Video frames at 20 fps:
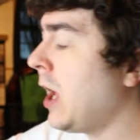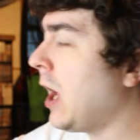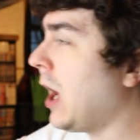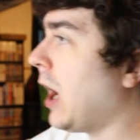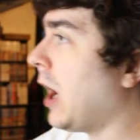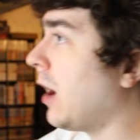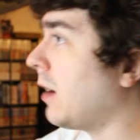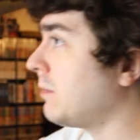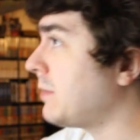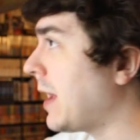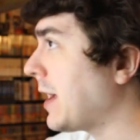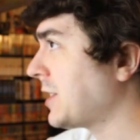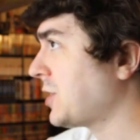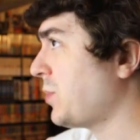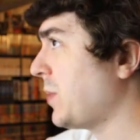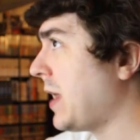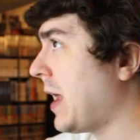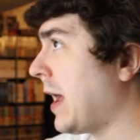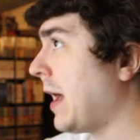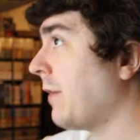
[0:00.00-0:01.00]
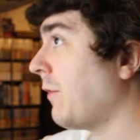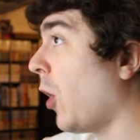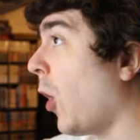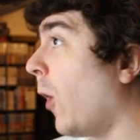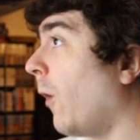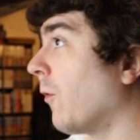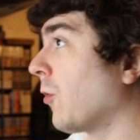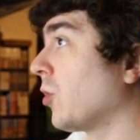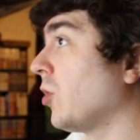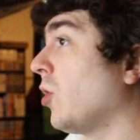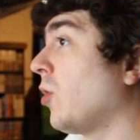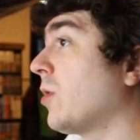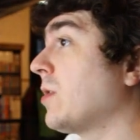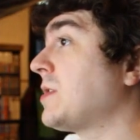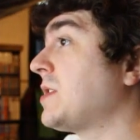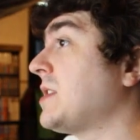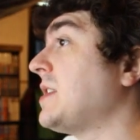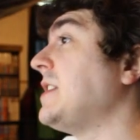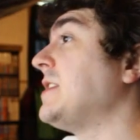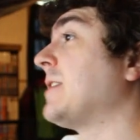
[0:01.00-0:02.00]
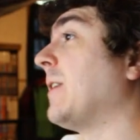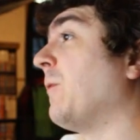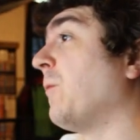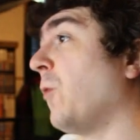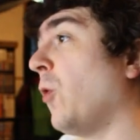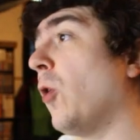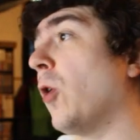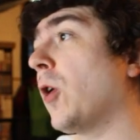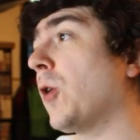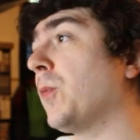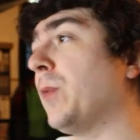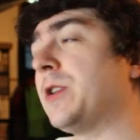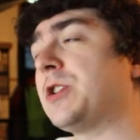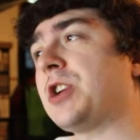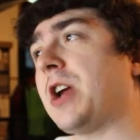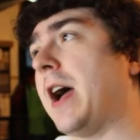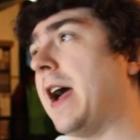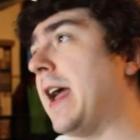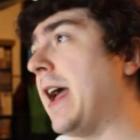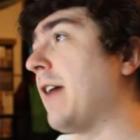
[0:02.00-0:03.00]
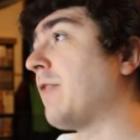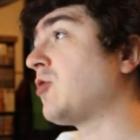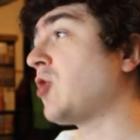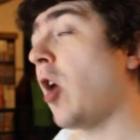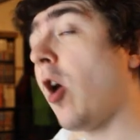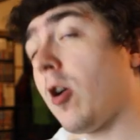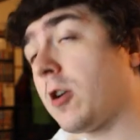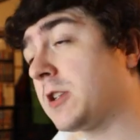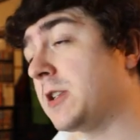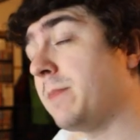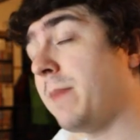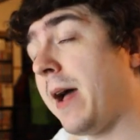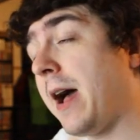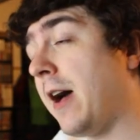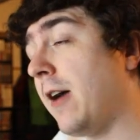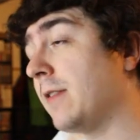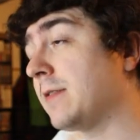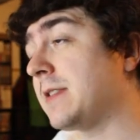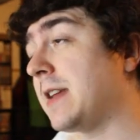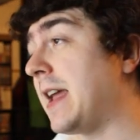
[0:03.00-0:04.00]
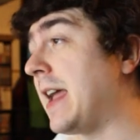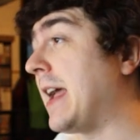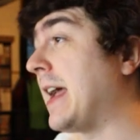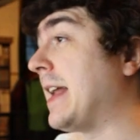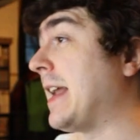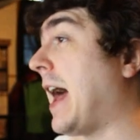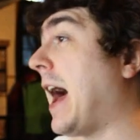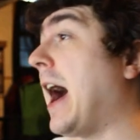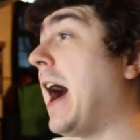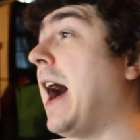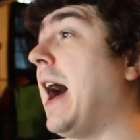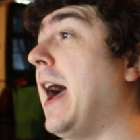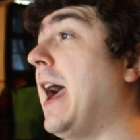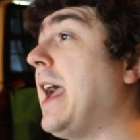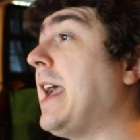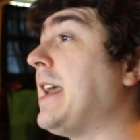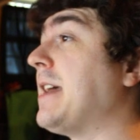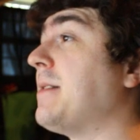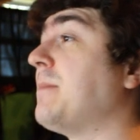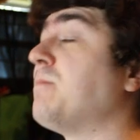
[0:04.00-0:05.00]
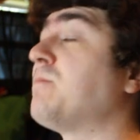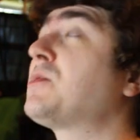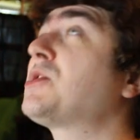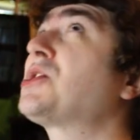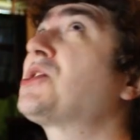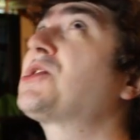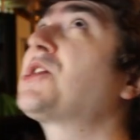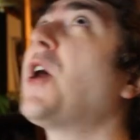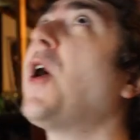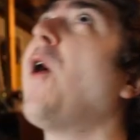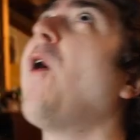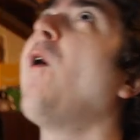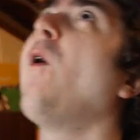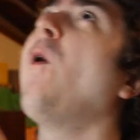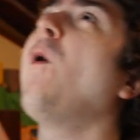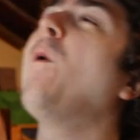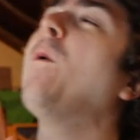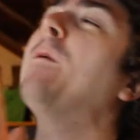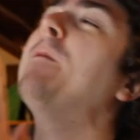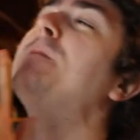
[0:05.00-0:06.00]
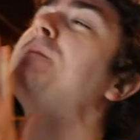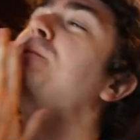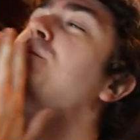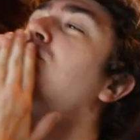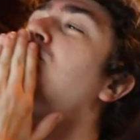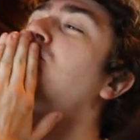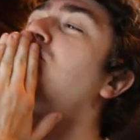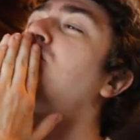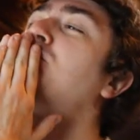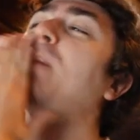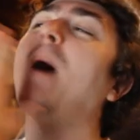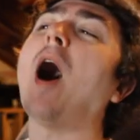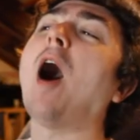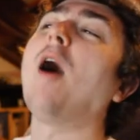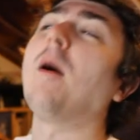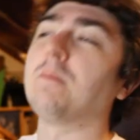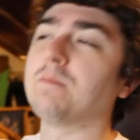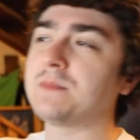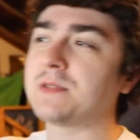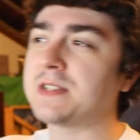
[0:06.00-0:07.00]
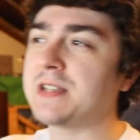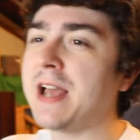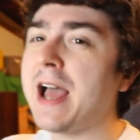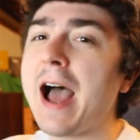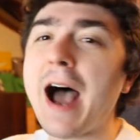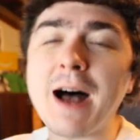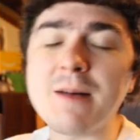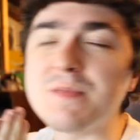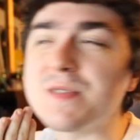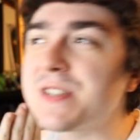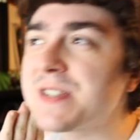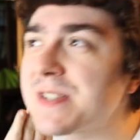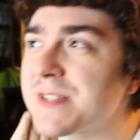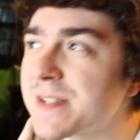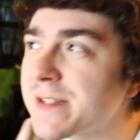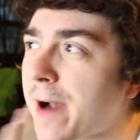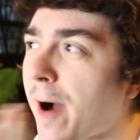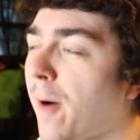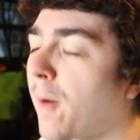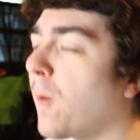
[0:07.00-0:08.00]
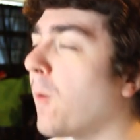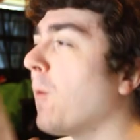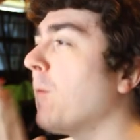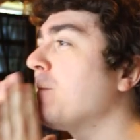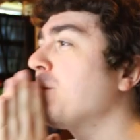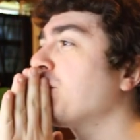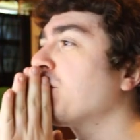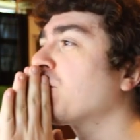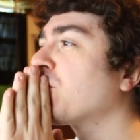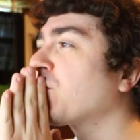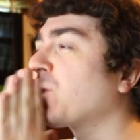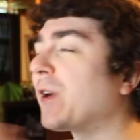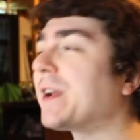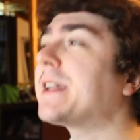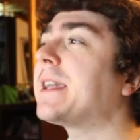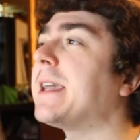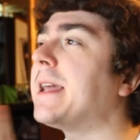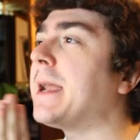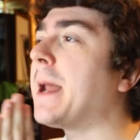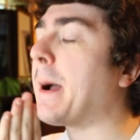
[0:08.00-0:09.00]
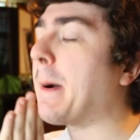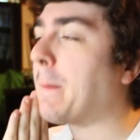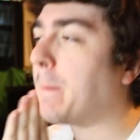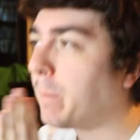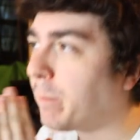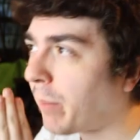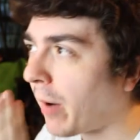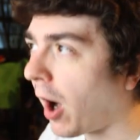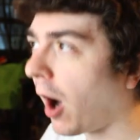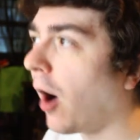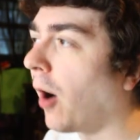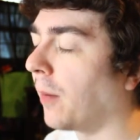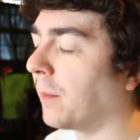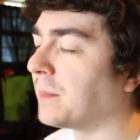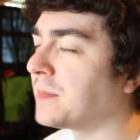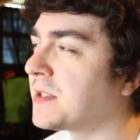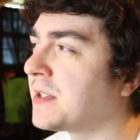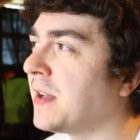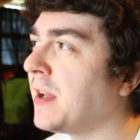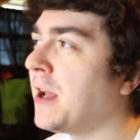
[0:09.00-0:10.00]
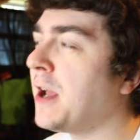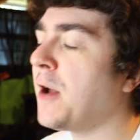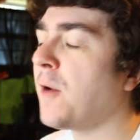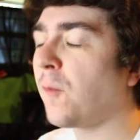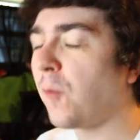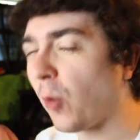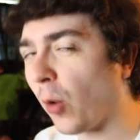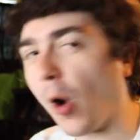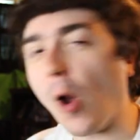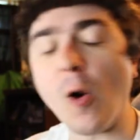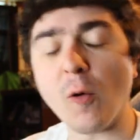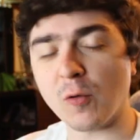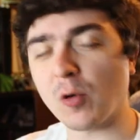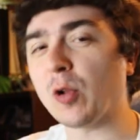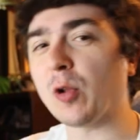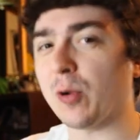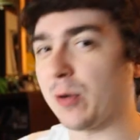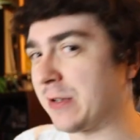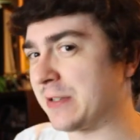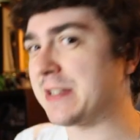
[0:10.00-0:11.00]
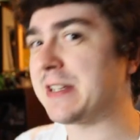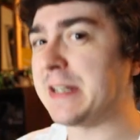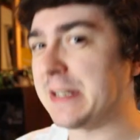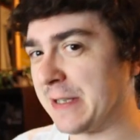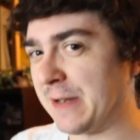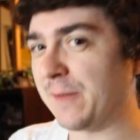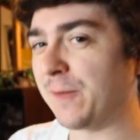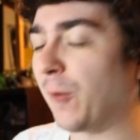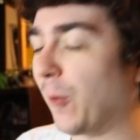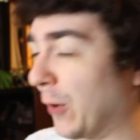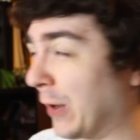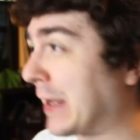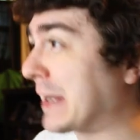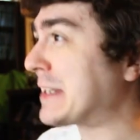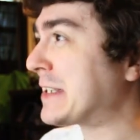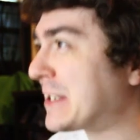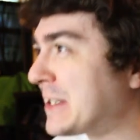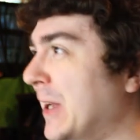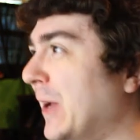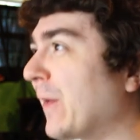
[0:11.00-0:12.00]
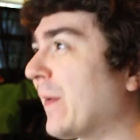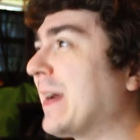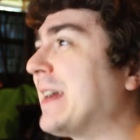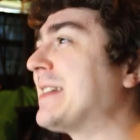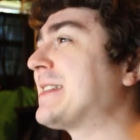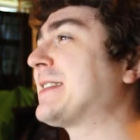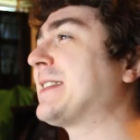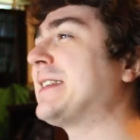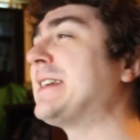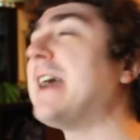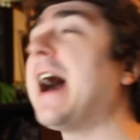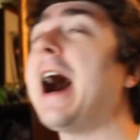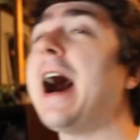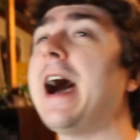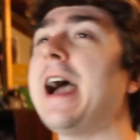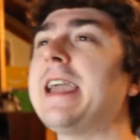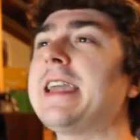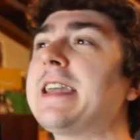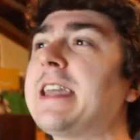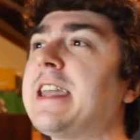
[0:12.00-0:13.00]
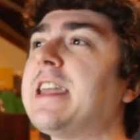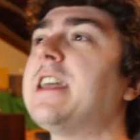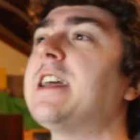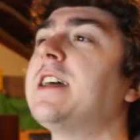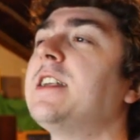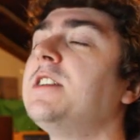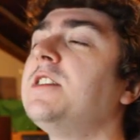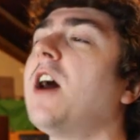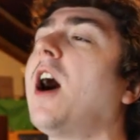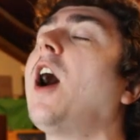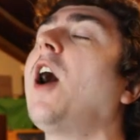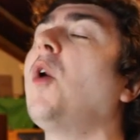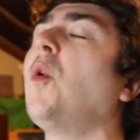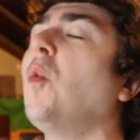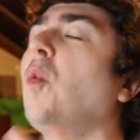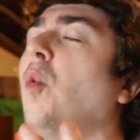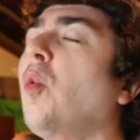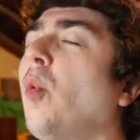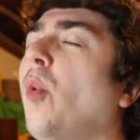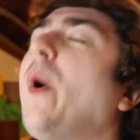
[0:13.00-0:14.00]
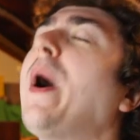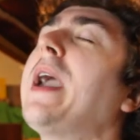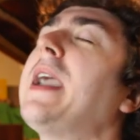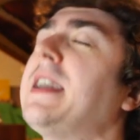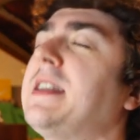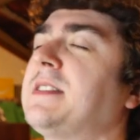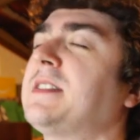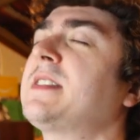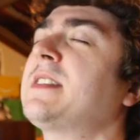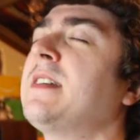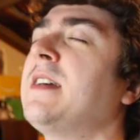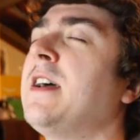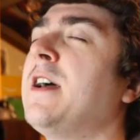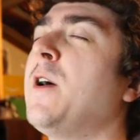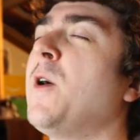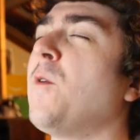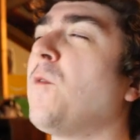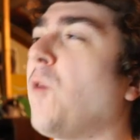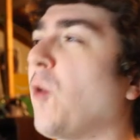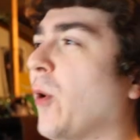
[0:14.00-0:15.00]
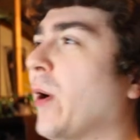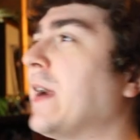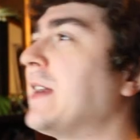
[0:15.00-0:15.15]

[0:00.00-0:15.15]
Um, next, we have Overlord Season 4, which I have talked about, and I am so pumped. I'm so freaking pumped for Overlord Season 4. Like, seriously, I cannot wait for